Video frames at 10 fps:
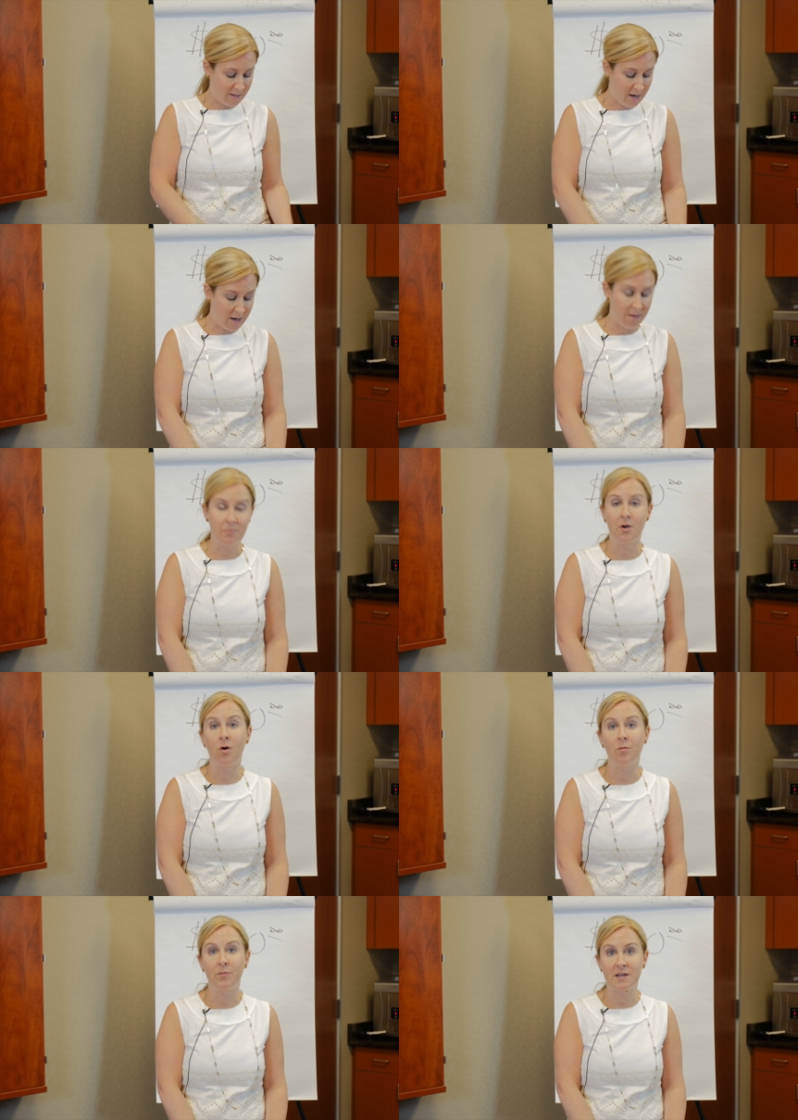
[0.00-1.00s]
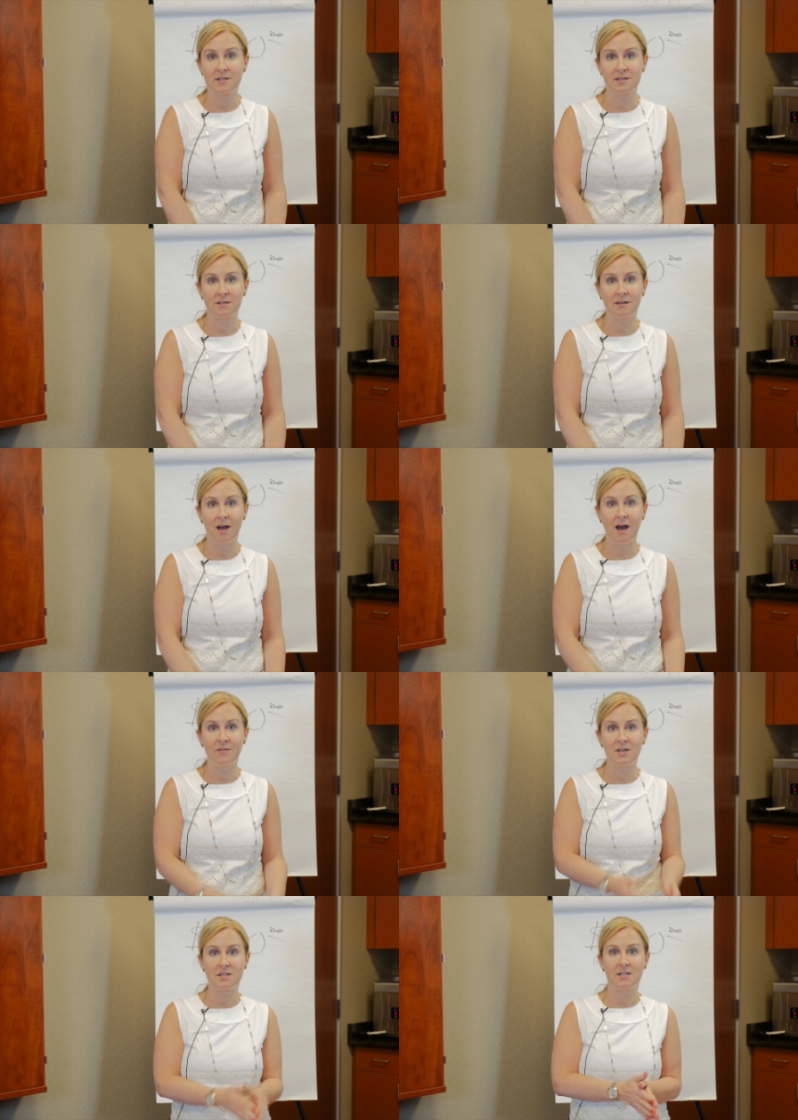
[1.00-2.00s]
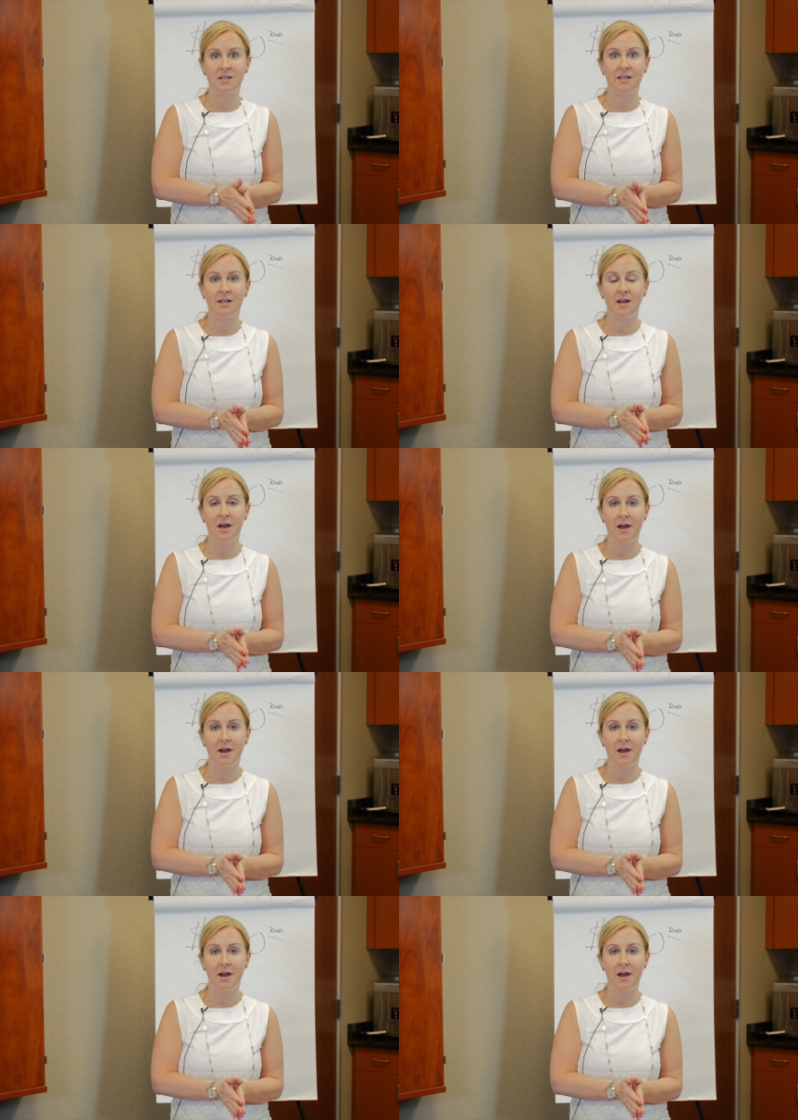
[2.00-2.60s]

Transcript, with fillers: Um, the homeless. Obviously,